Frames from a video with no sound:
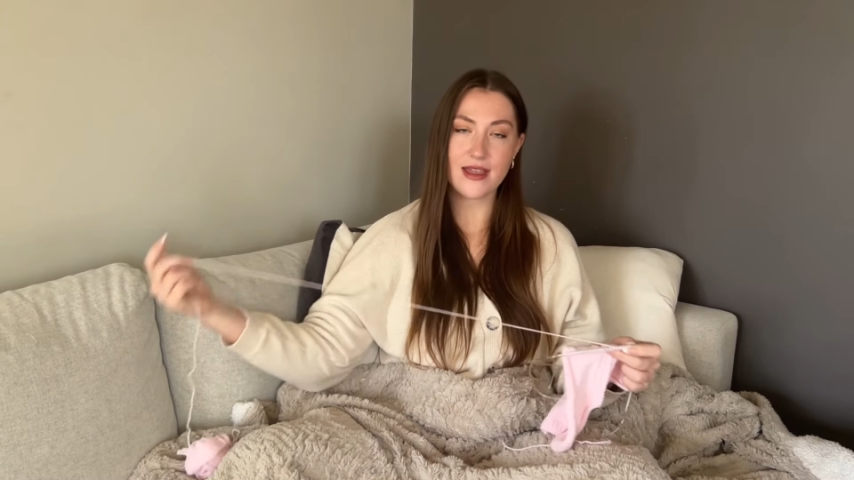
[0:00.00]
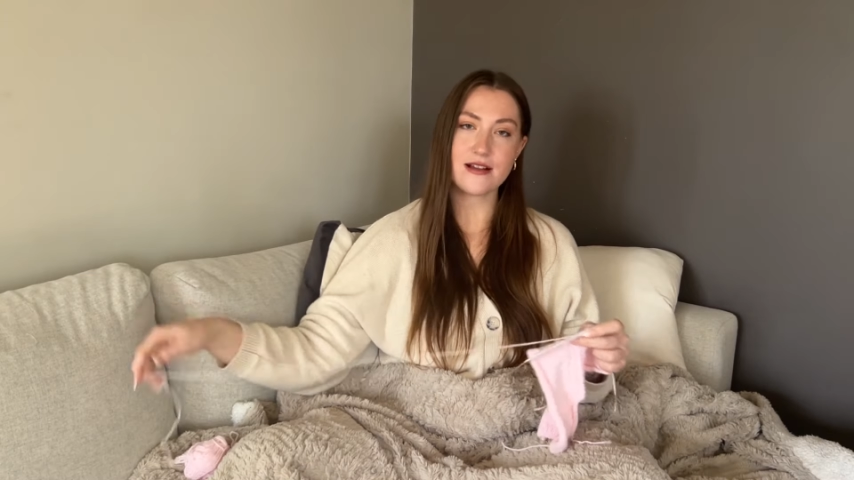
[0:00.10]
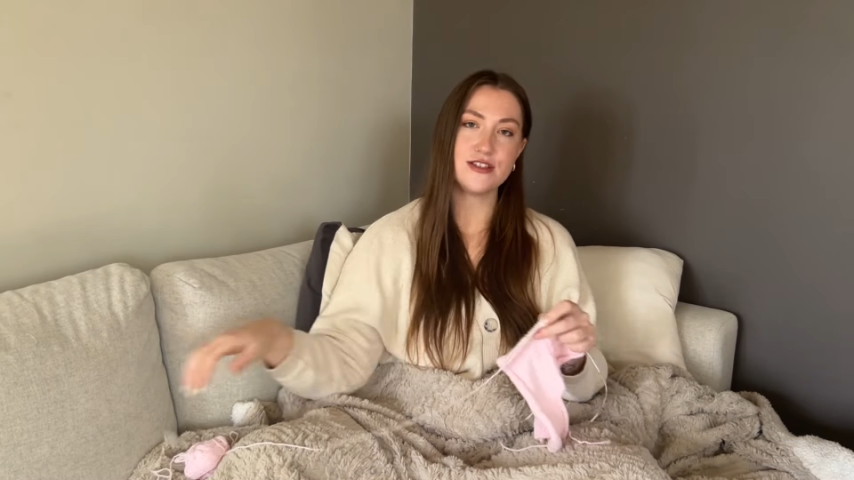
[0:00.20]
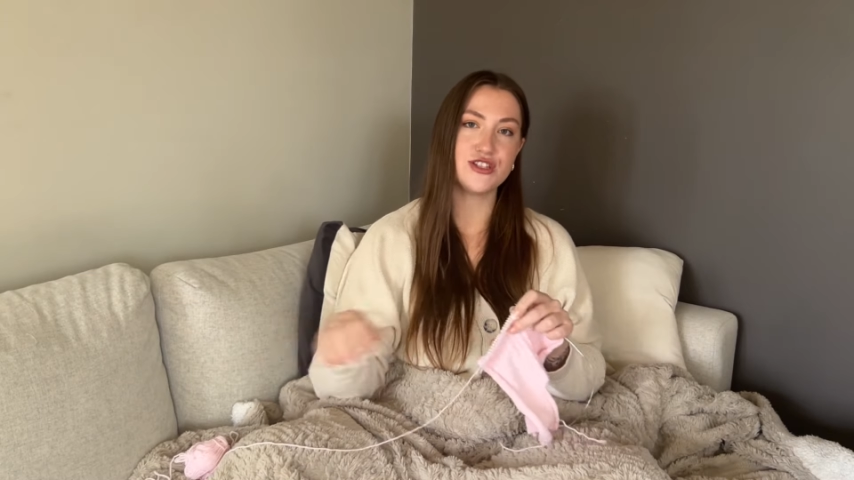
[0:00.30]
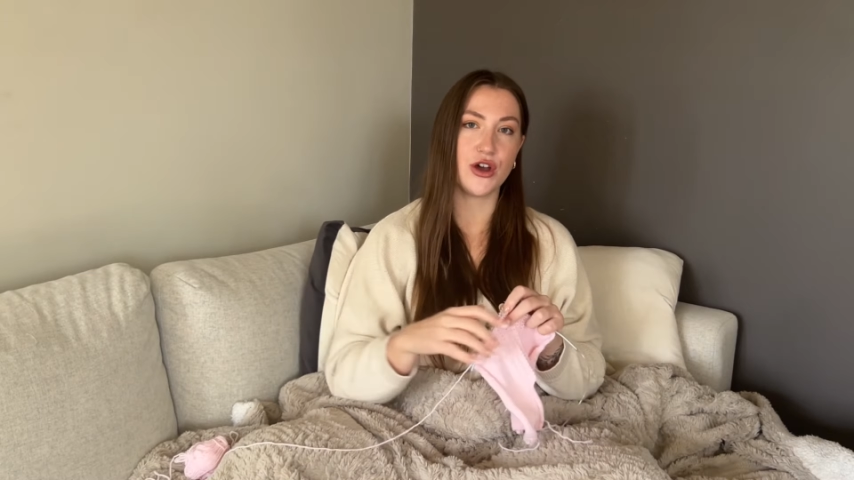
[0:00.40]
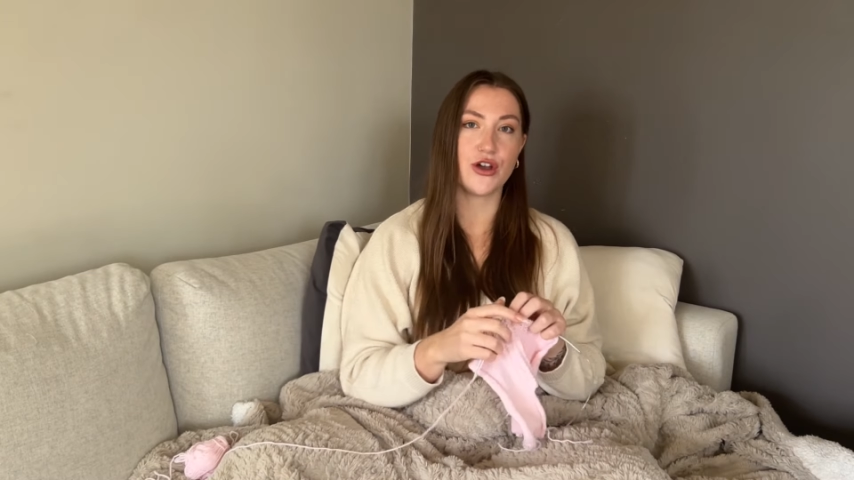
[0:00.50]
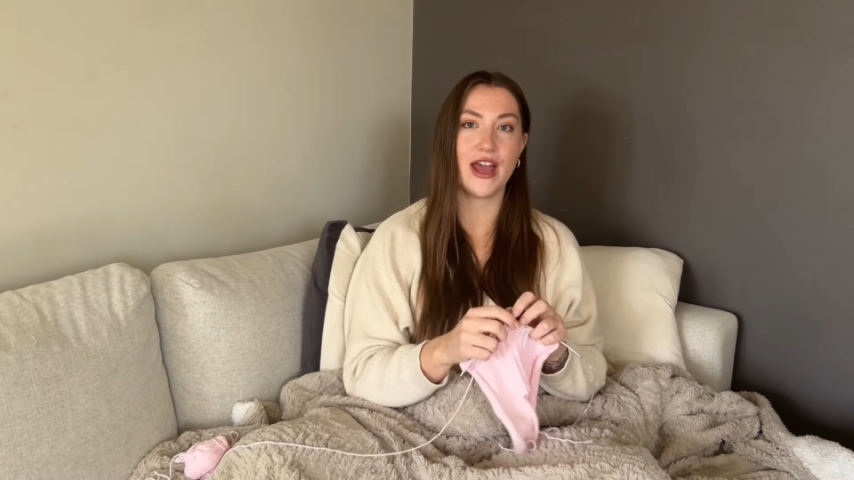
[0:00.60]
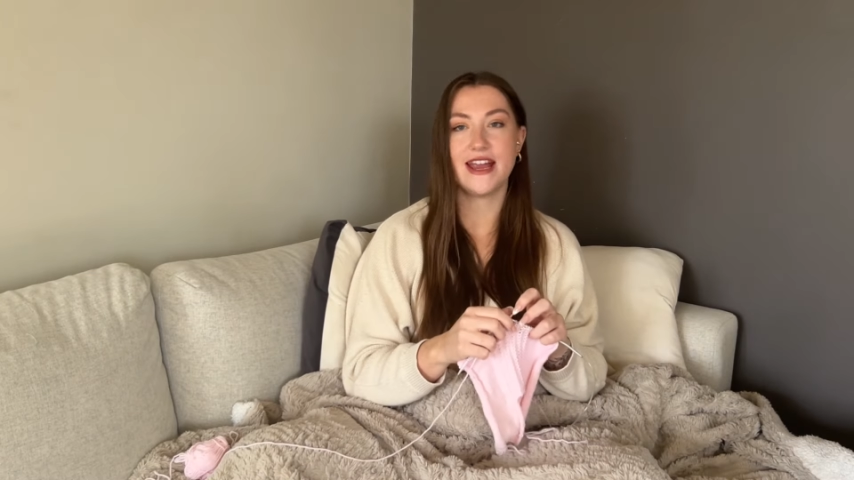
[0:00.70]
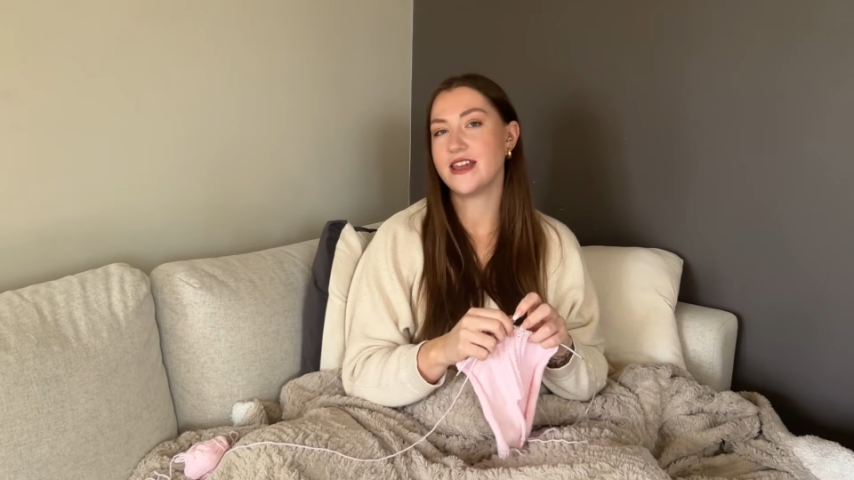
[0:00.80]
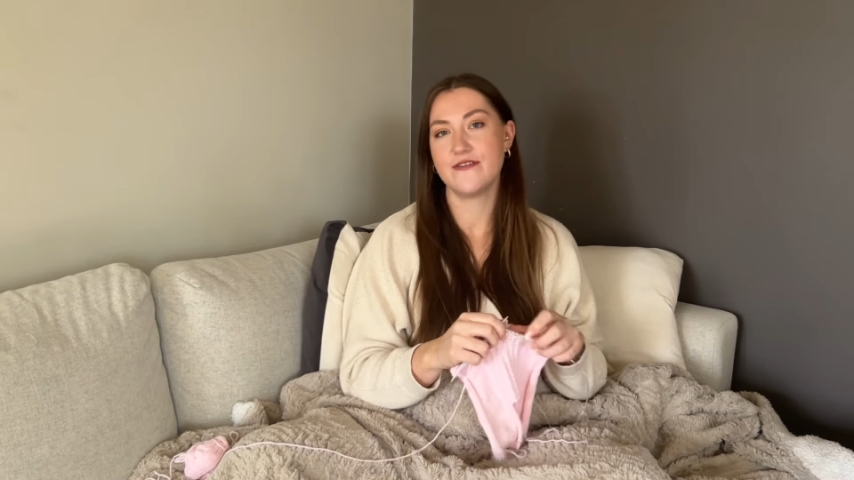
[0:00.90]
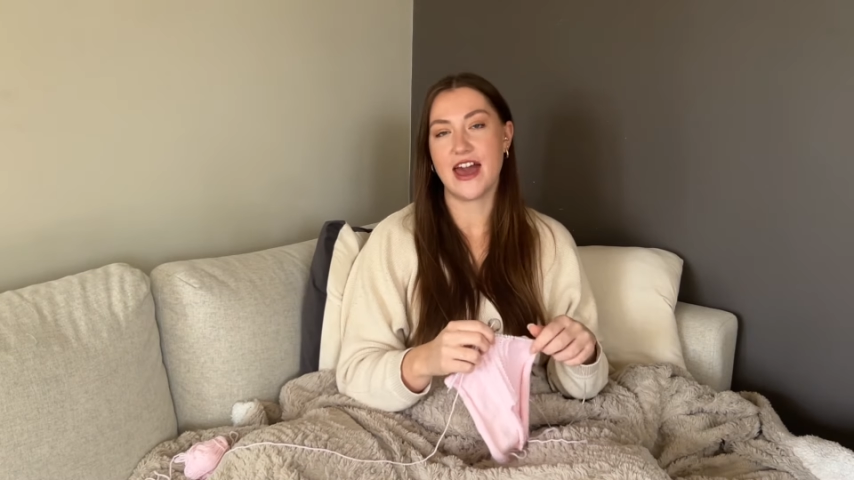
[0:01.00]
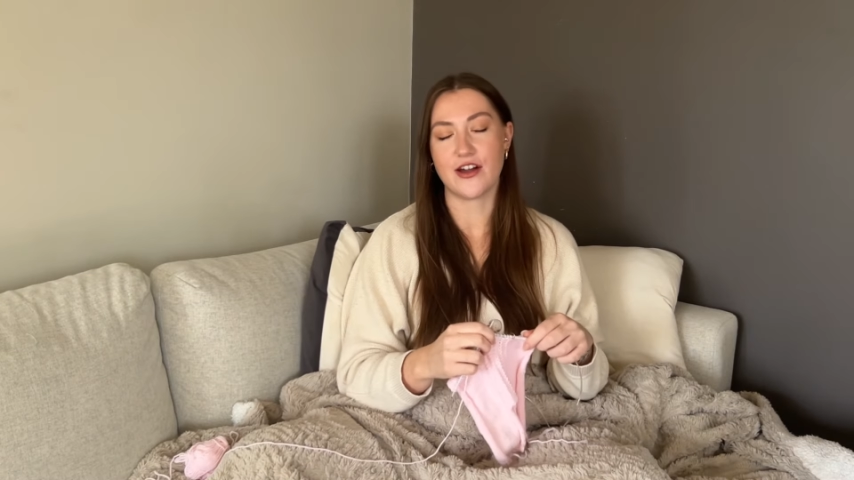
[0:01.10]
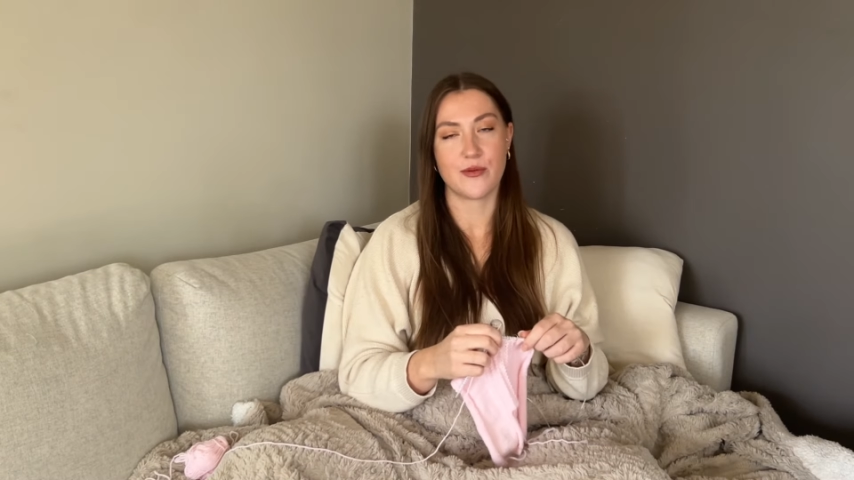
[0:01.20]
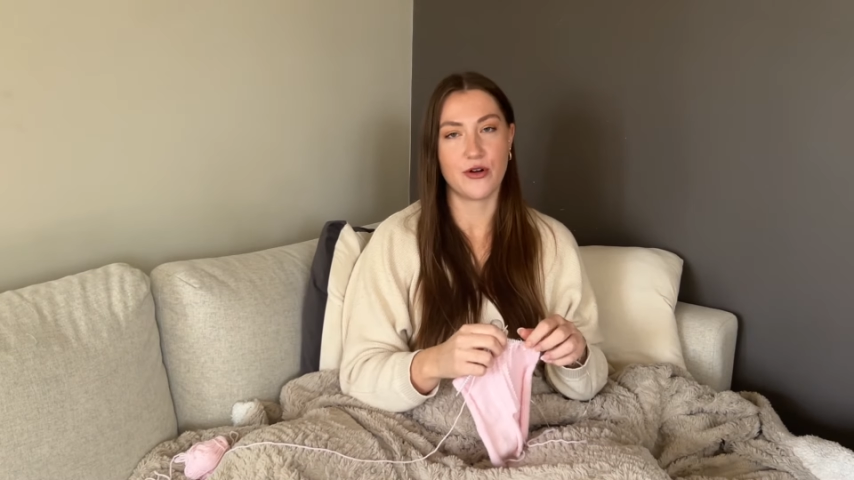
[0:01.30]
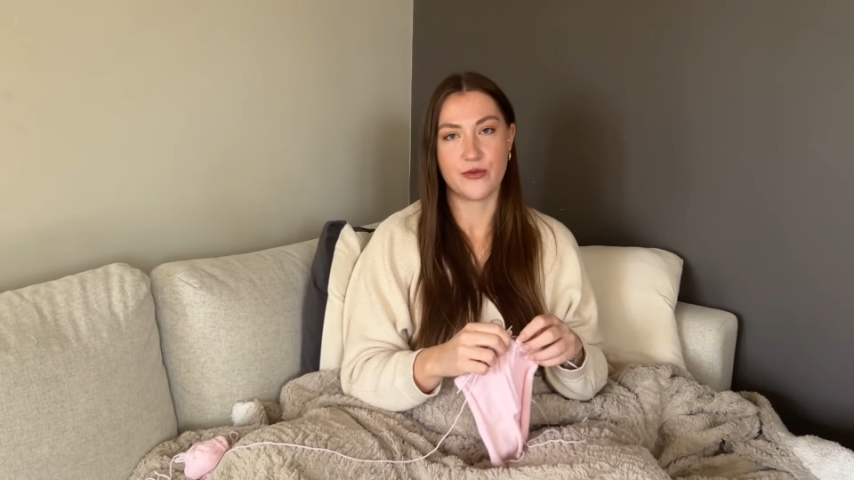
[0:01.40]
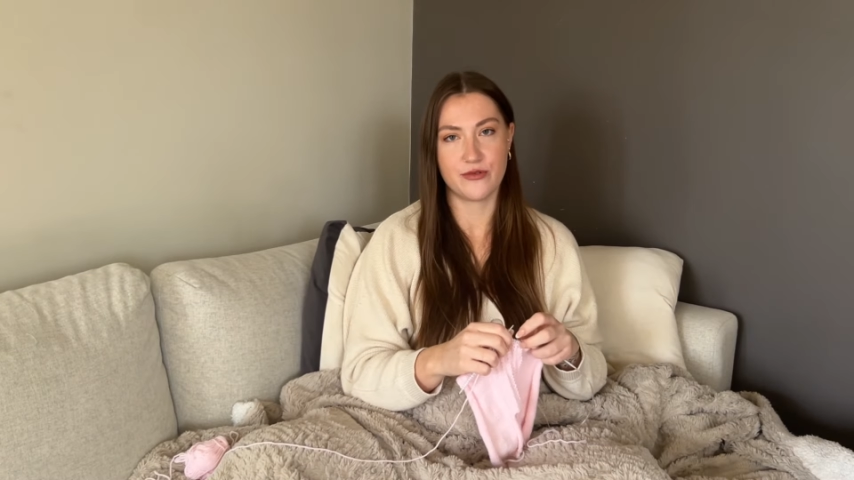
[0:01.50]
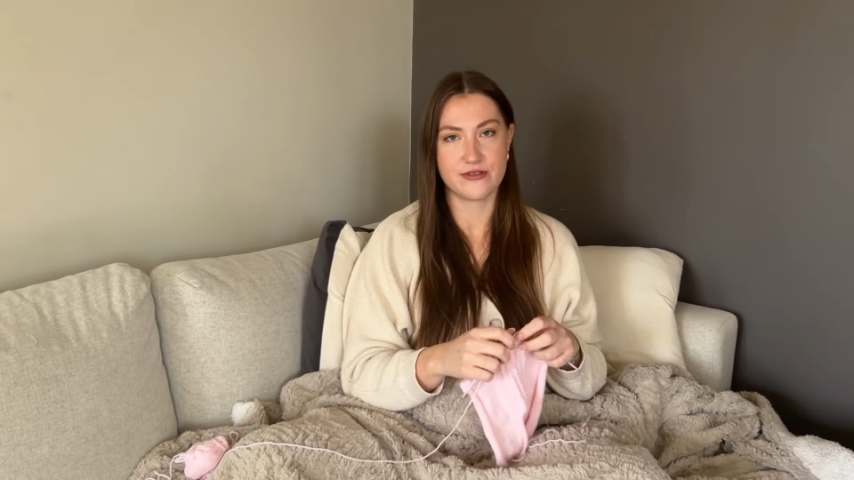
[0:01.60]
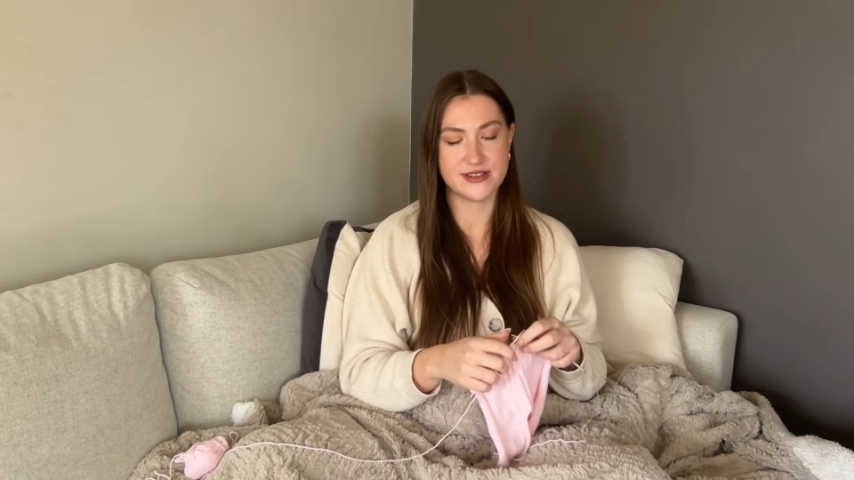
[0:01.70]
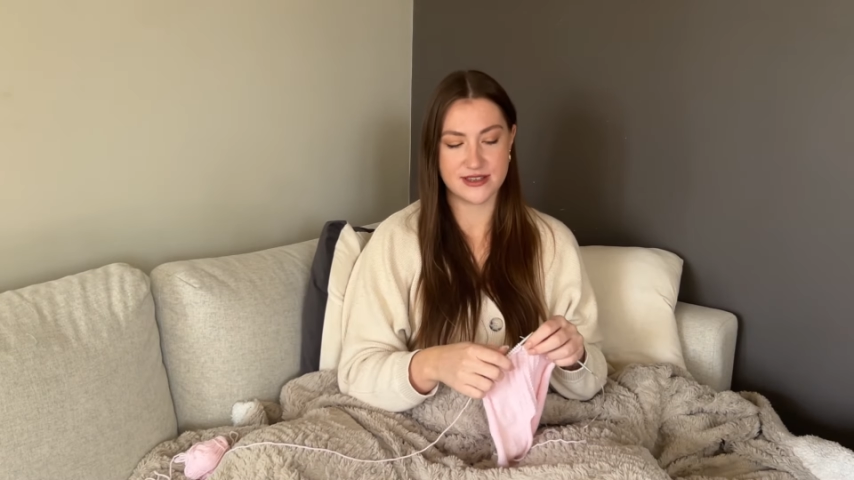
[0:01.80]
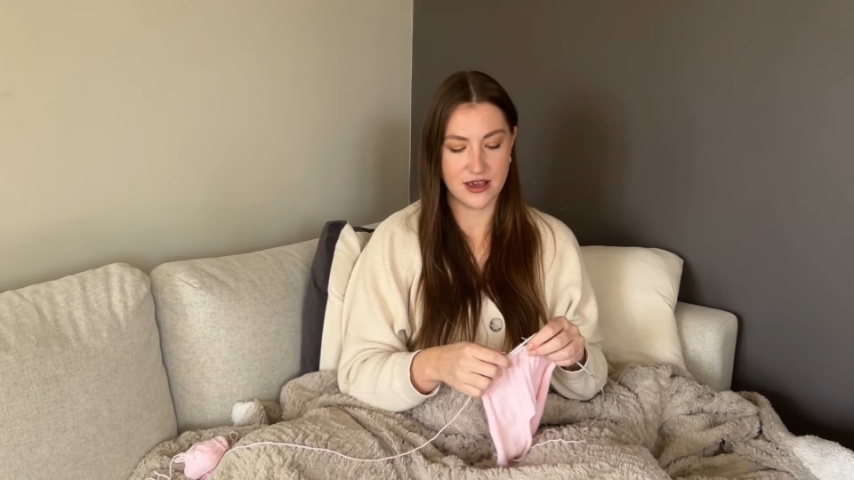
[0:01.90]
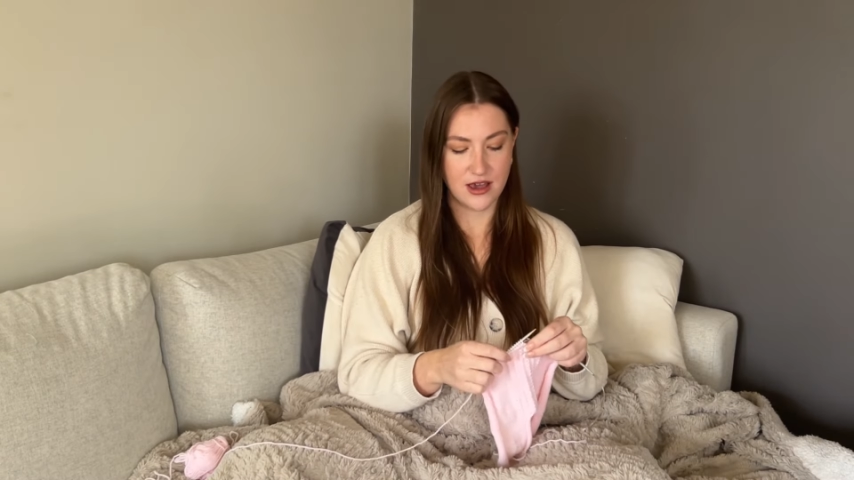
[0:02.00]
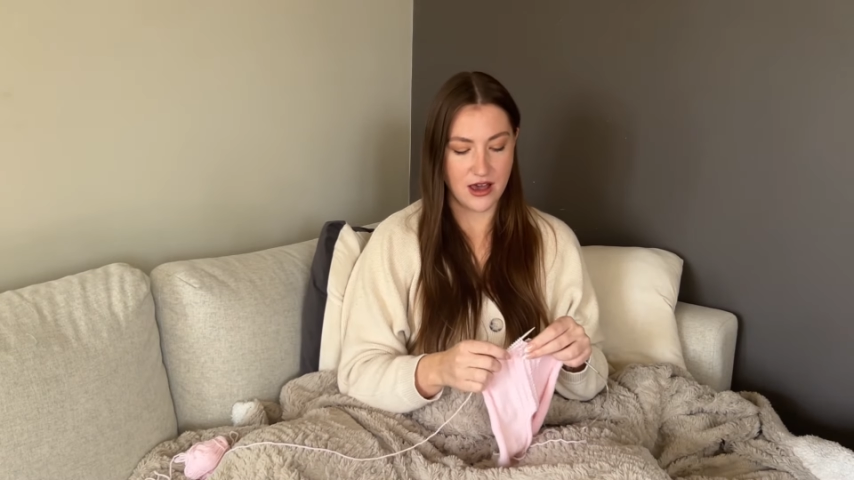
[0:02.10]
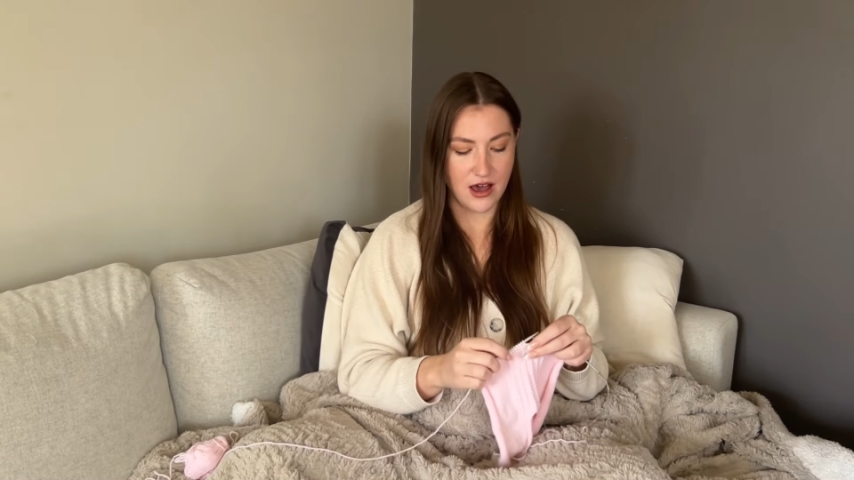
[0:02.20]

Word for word: So any of the Harry Potter books